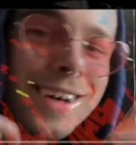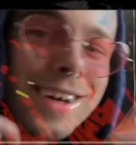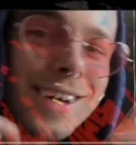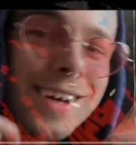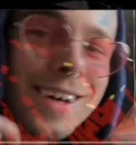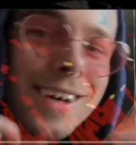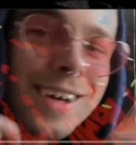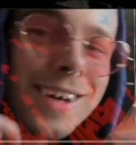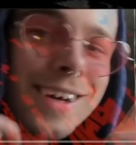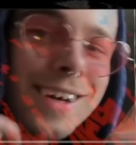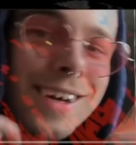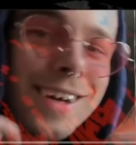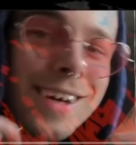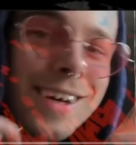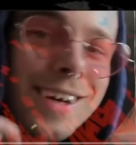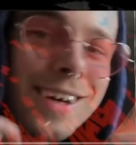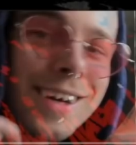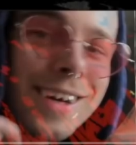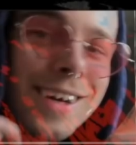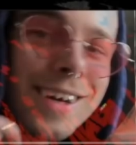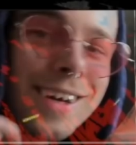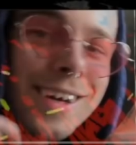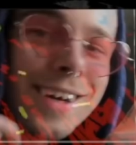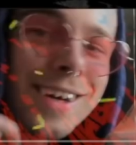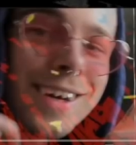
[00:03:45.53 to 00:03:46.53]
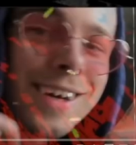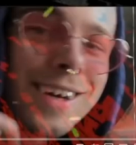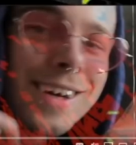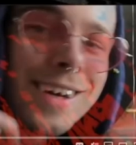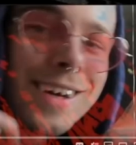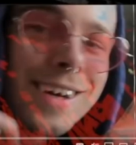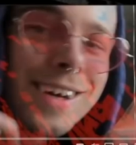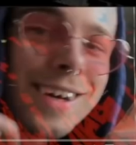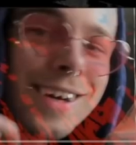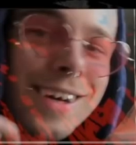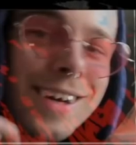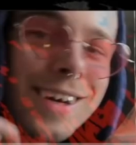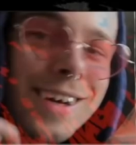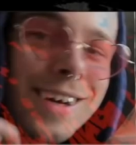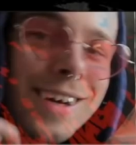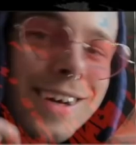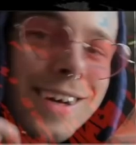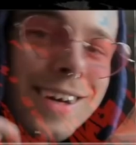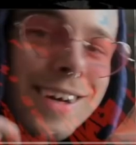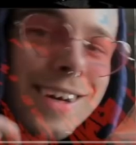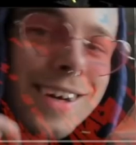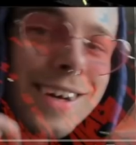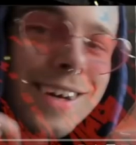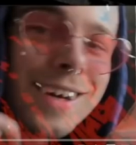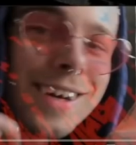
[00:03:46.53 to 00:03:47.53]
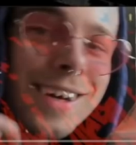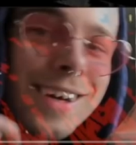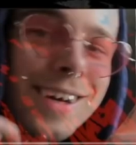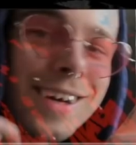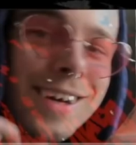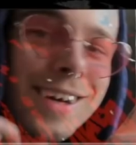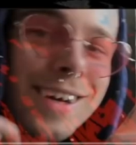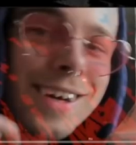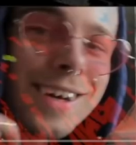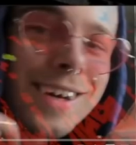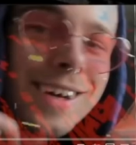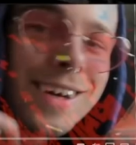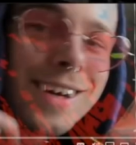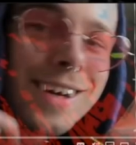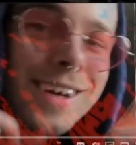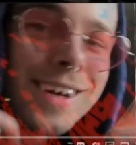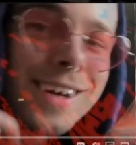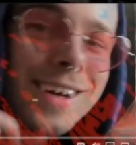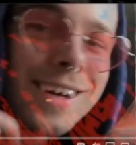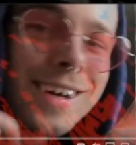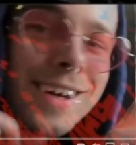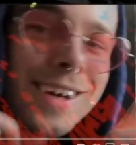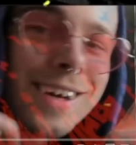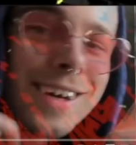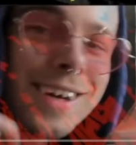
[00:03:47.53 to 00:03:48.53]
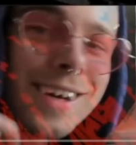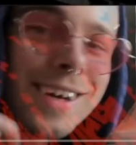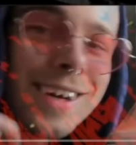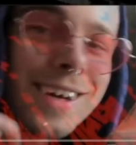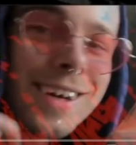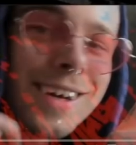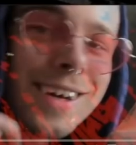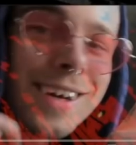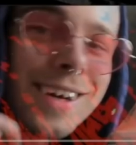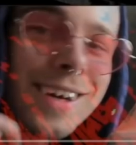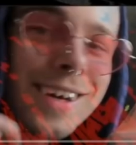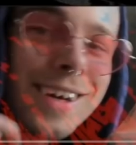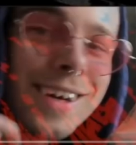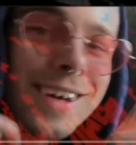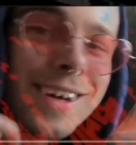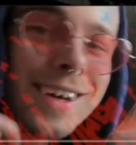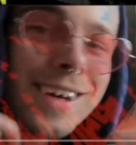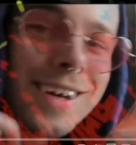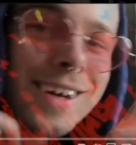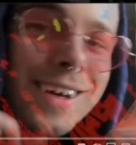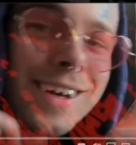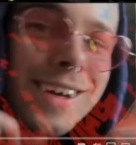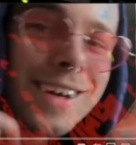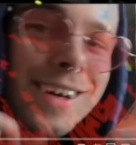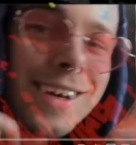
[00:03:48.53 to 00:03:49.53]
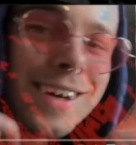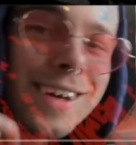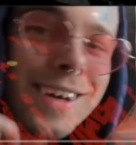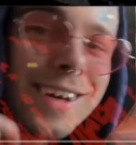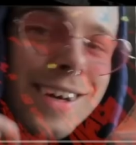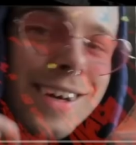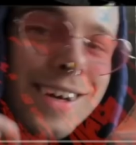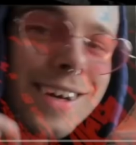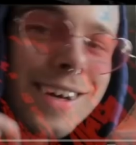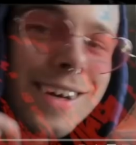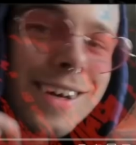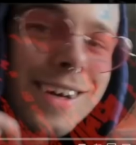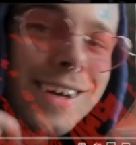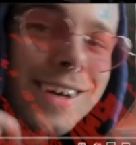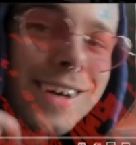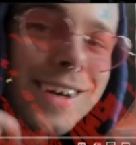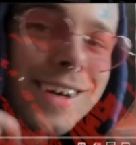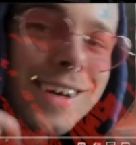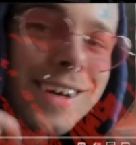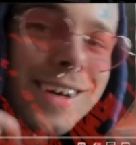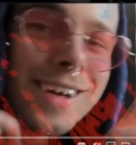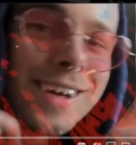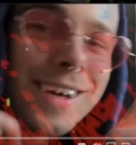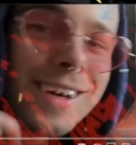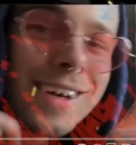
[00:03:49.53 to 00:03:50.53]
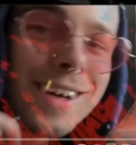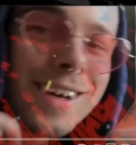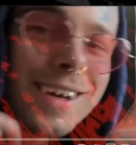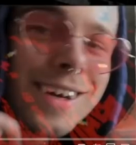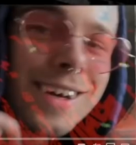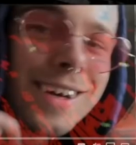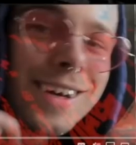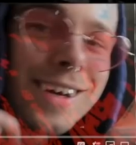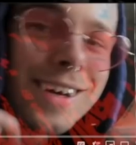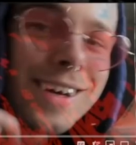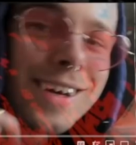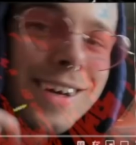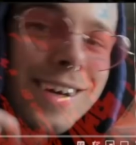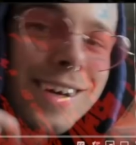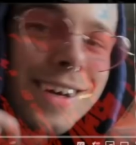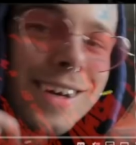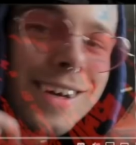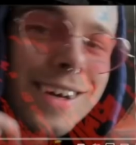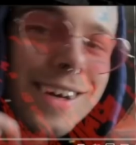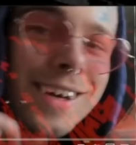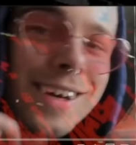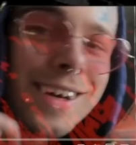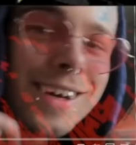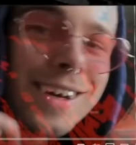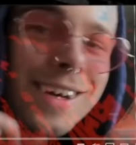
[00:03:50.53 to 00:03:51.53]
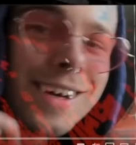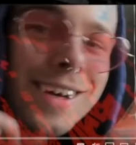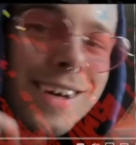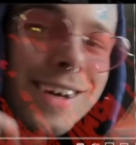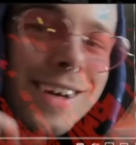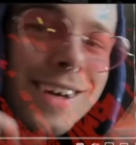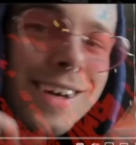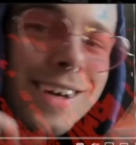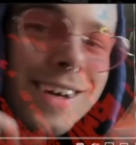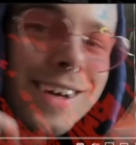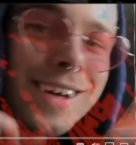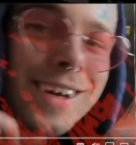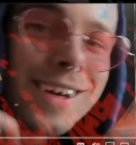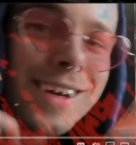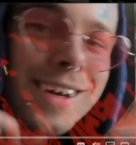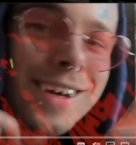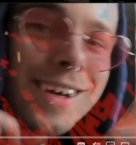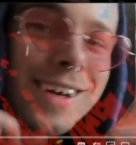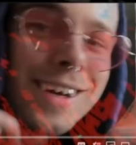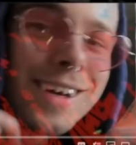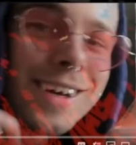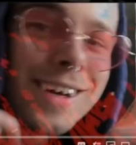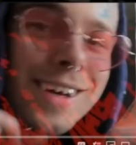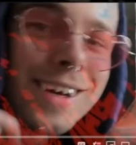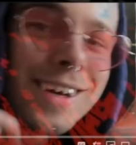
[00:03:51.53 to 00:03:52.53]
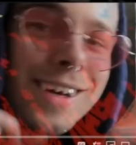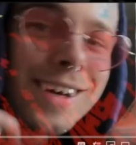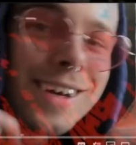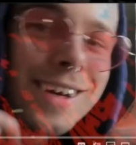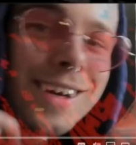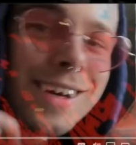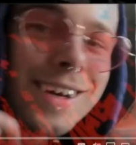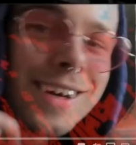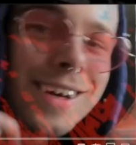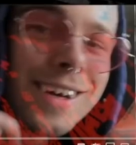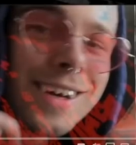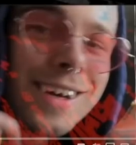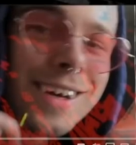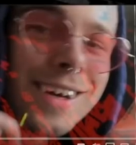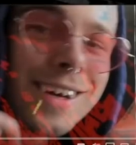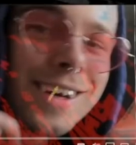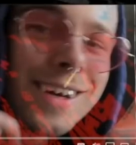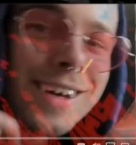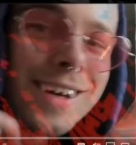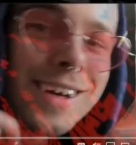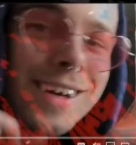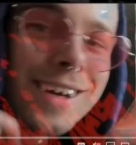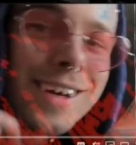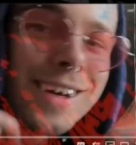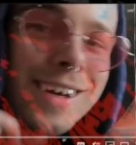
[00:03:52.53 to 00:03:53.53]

The person shown says nothing.